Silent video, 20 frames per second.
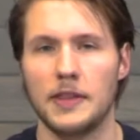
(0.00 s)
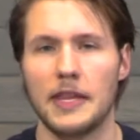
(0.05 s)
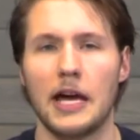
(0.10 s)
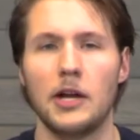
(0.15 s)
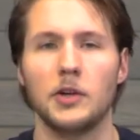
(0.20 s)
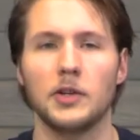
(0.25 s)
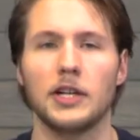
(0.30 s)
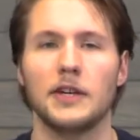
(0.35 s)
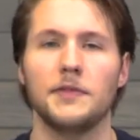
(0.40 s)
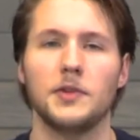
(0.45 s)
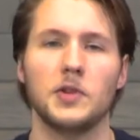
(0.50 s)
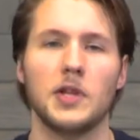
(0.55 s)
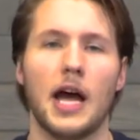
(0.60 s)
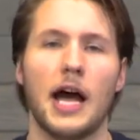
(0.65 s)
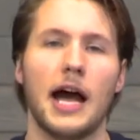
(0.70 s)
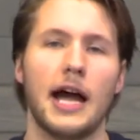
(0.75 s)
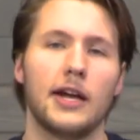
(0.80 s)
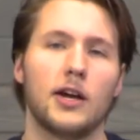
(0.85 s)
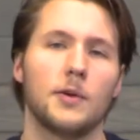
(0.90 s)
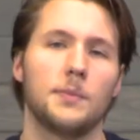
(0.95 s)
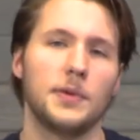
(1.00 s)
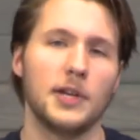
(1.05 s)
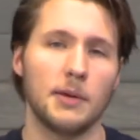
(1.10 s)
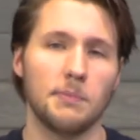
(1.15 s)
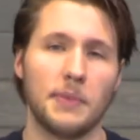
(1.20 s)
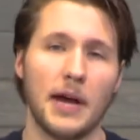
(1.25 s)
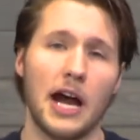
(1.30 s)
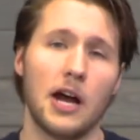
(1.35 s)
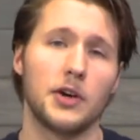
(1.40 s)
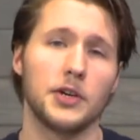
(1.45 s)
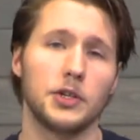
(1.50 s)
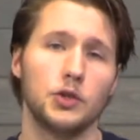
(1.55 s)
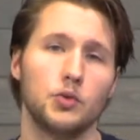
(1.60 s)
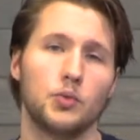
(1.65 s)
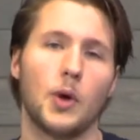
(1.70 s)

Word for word: and that'll give you the high R P M power you